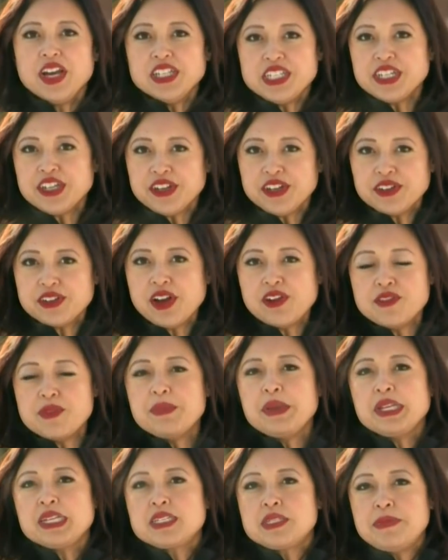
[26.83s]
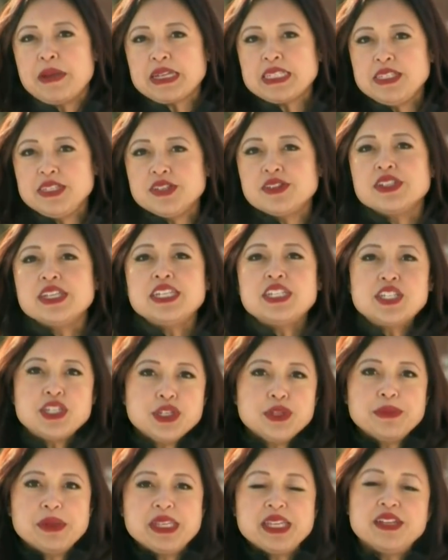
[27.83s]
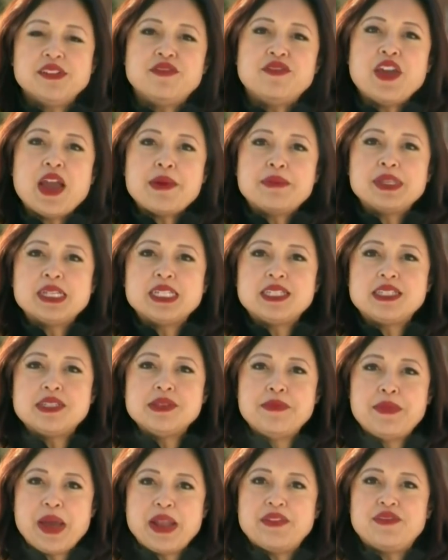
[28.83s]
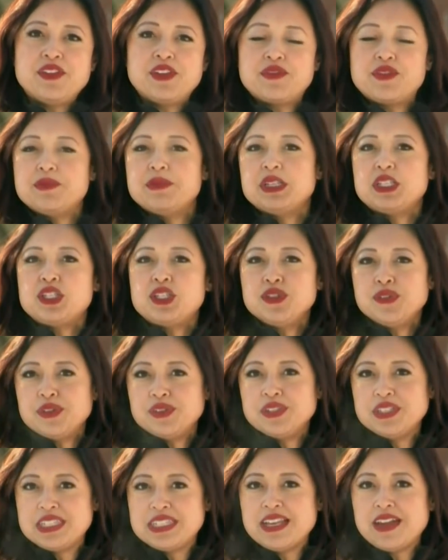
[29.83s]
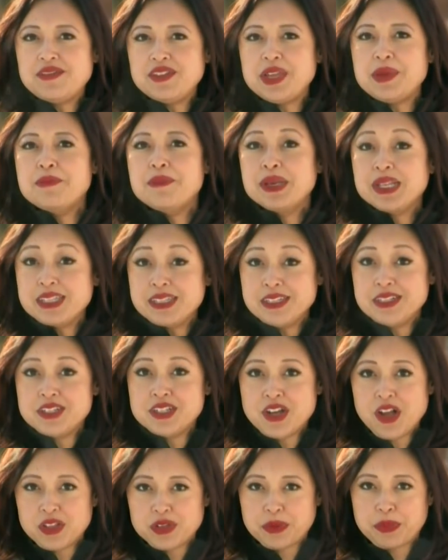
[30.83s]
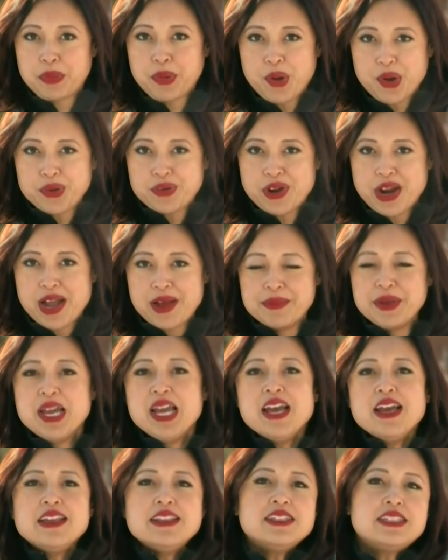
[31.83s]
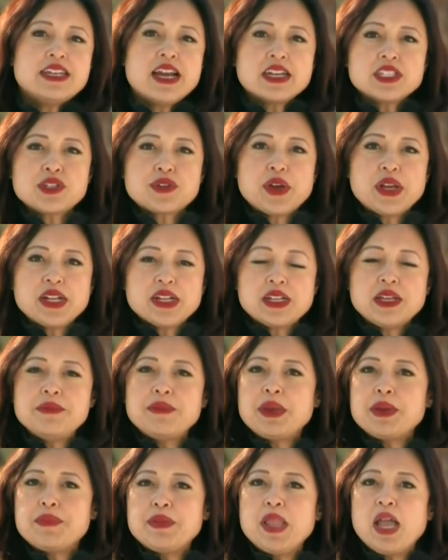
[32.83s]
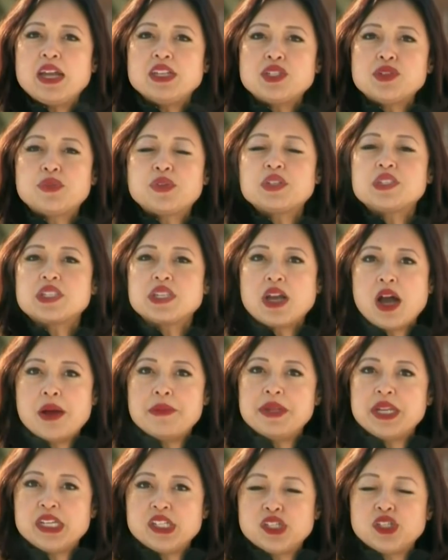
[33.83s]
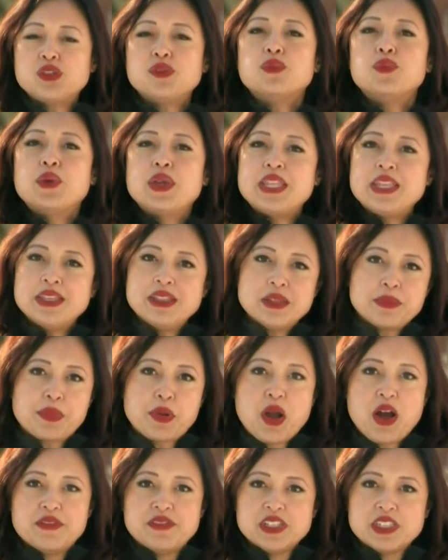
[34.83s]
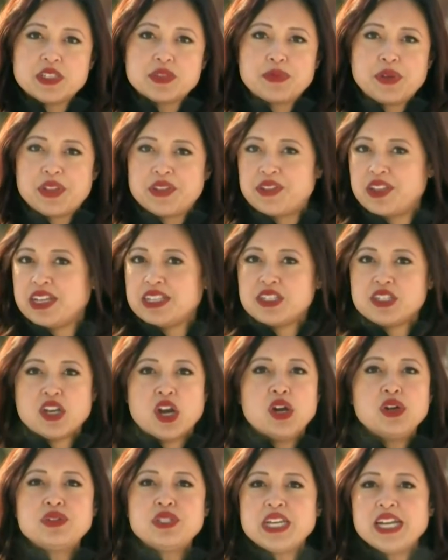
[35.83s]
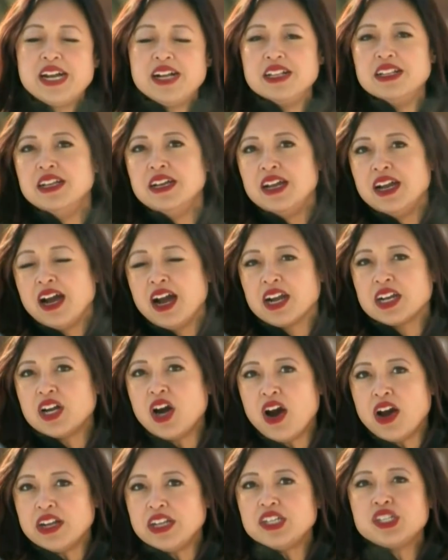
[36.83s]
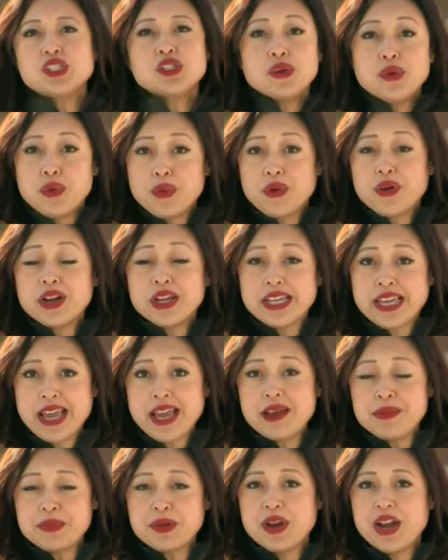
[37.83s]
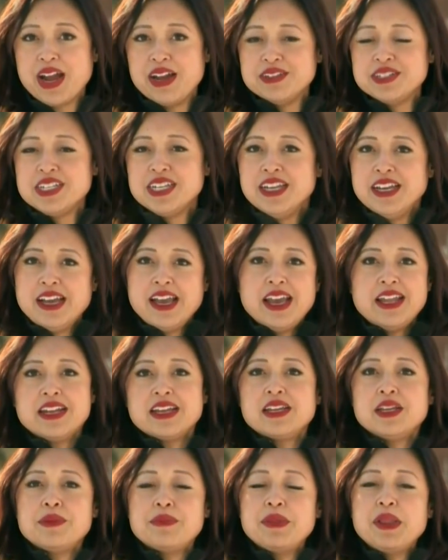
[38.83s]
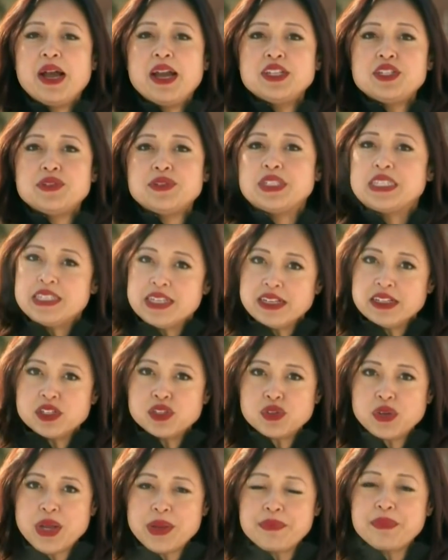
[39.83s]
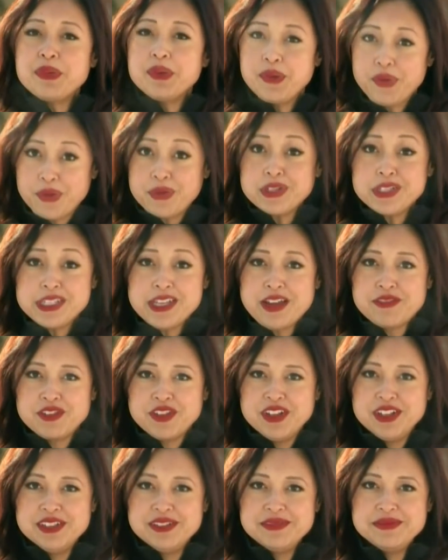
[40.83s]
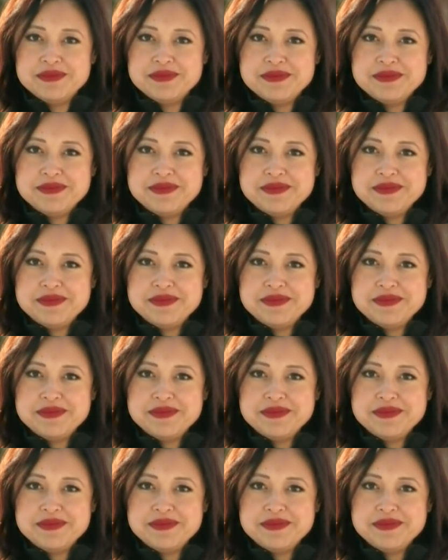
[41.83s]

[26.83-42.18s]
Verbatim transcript: The Ontario government expects nearly 2 million families to benefit from this $270 million program. The tax credit can be applied towards accommodation within the province, whether that's a hotel, a cottage, or a campground, and it can apply to a single trip or several.